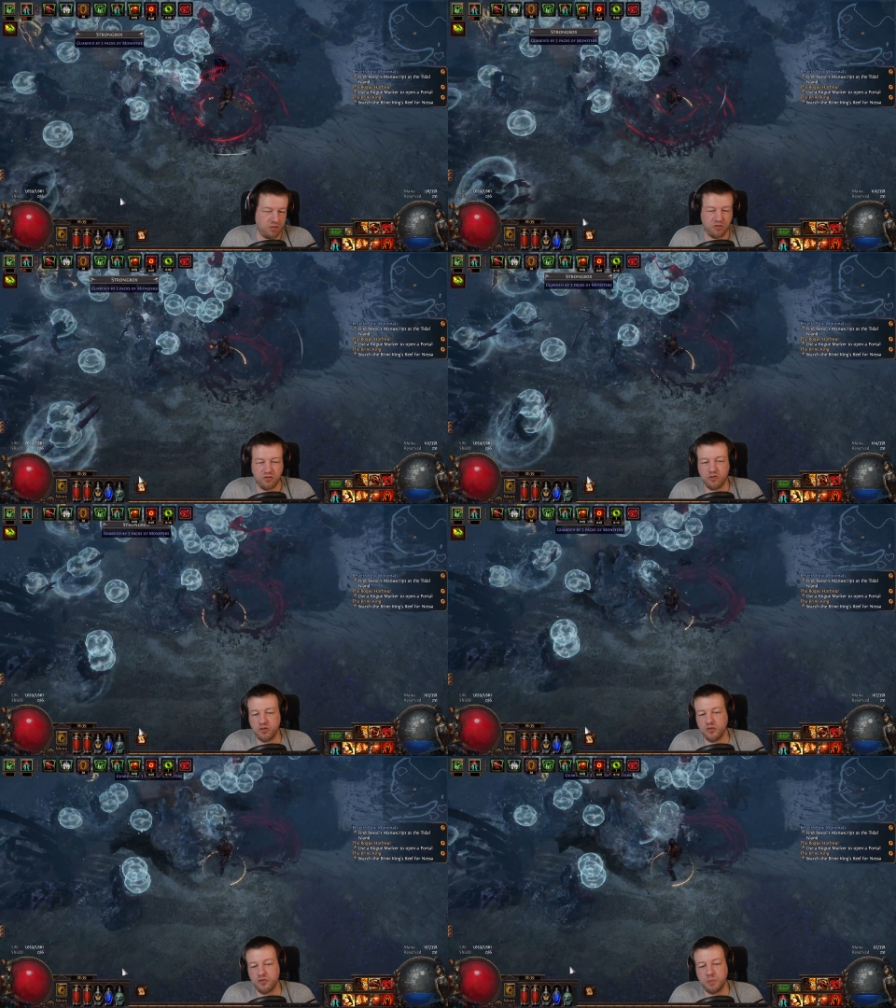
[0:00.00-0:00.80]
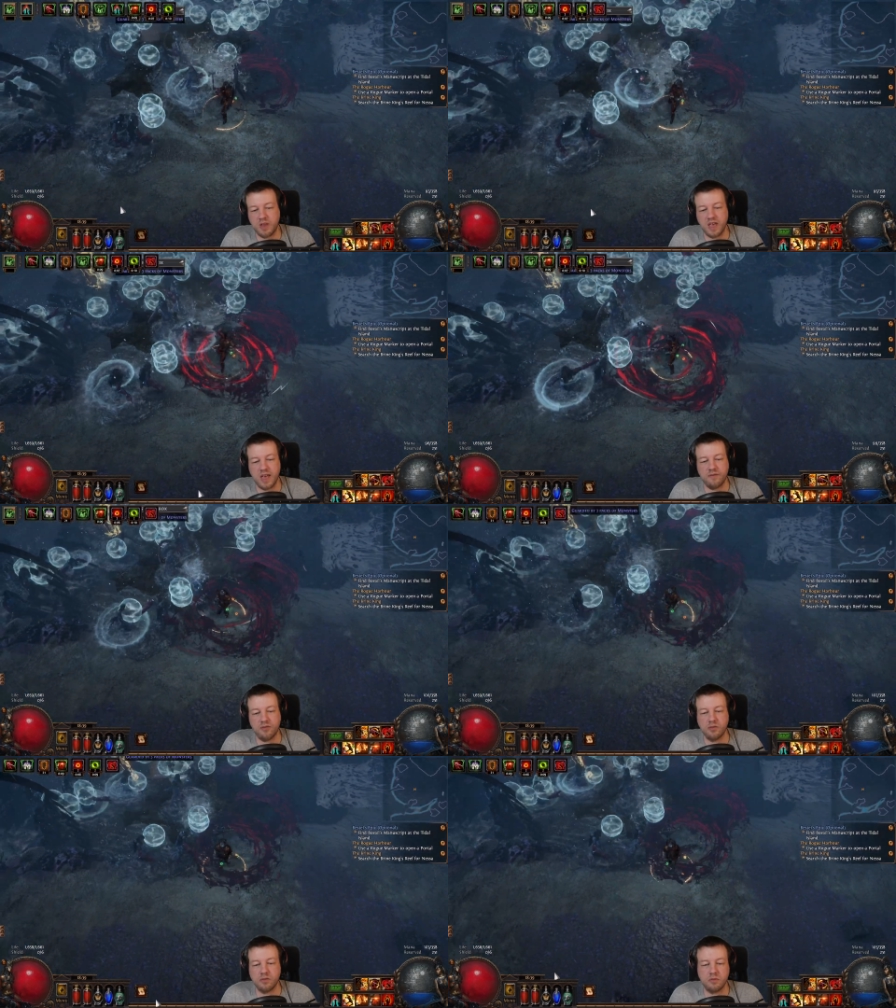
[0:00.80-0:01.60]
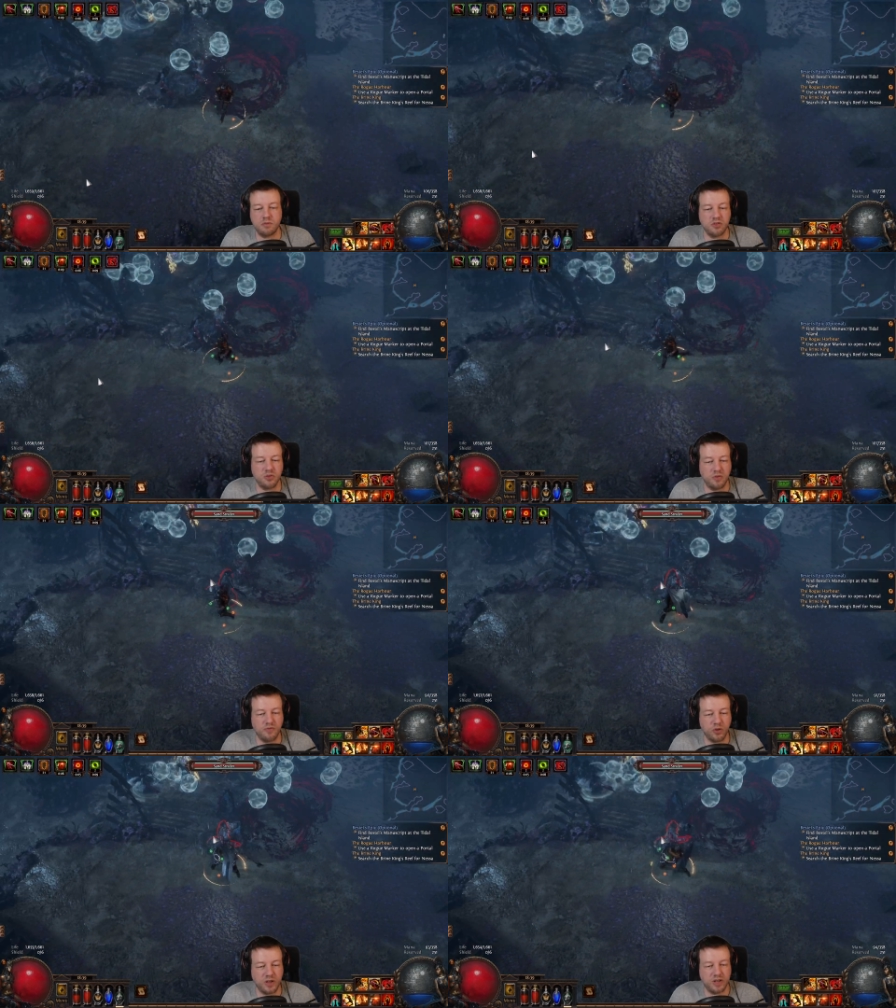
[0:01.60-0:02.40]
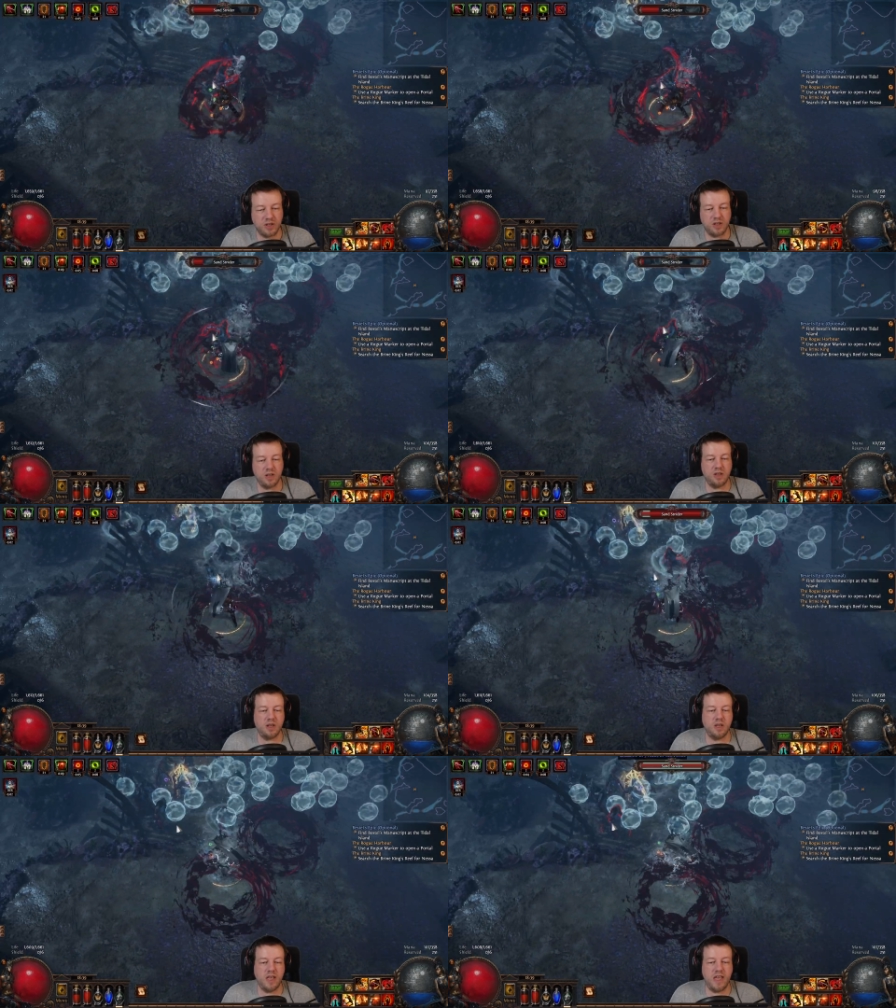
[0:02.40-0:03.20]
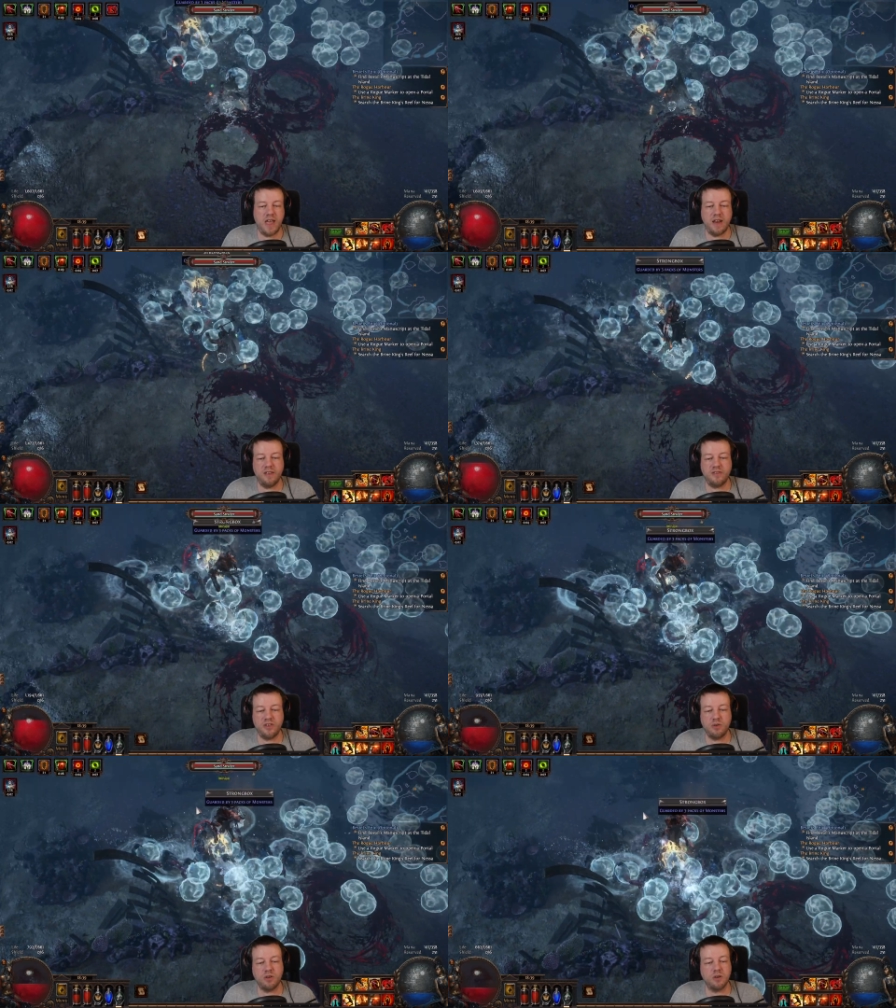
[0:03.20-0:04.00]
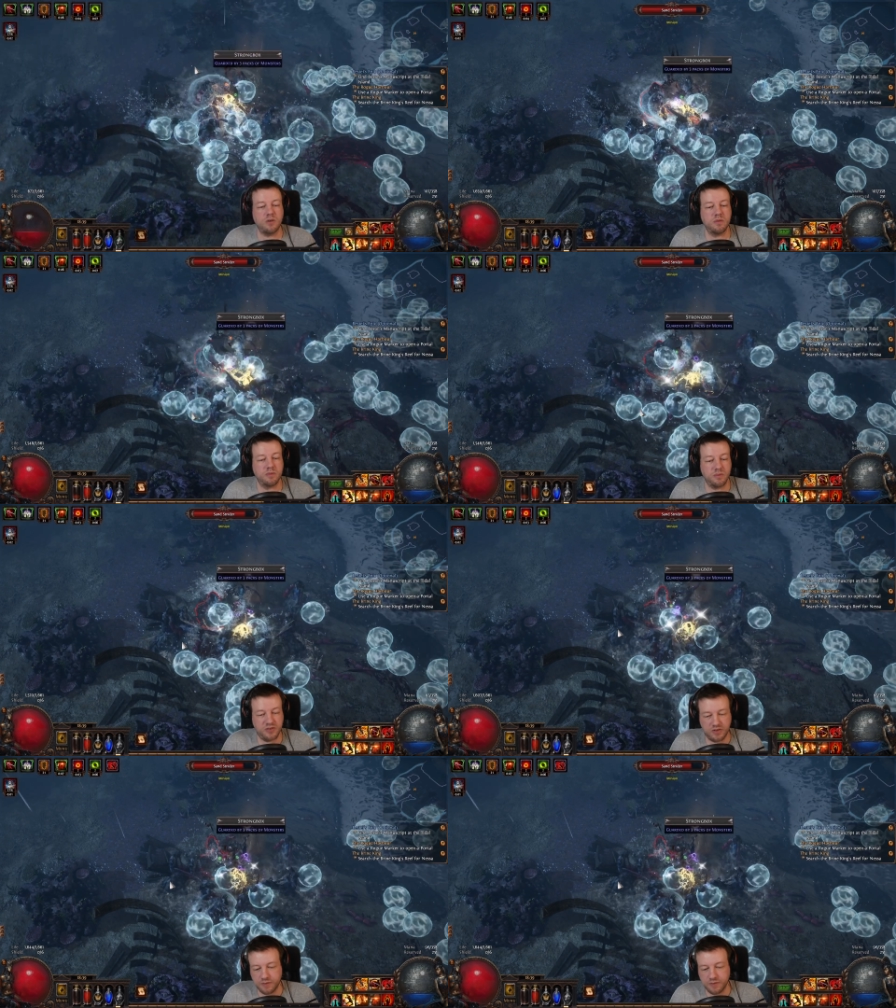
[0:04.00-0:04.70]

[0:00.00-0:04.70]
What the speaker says: Just be careful to avoid any stone golems.